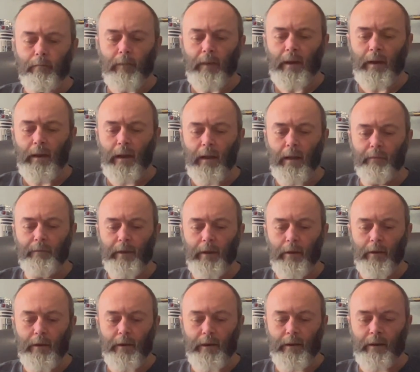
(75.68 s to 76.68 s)
If you
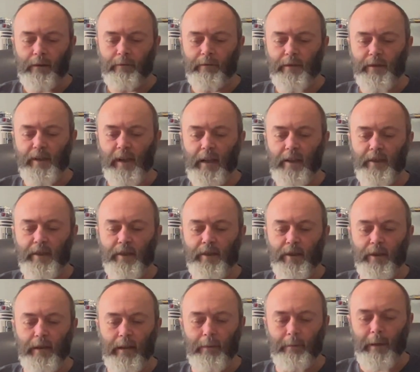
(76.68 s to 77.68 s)
look at the different sections
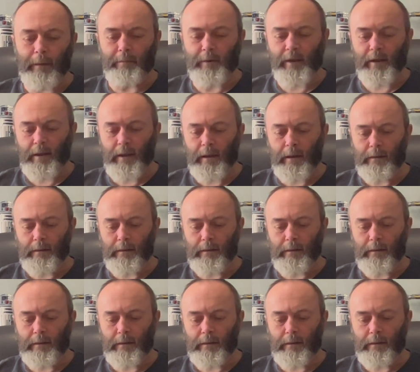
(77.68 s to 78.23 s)
on their website.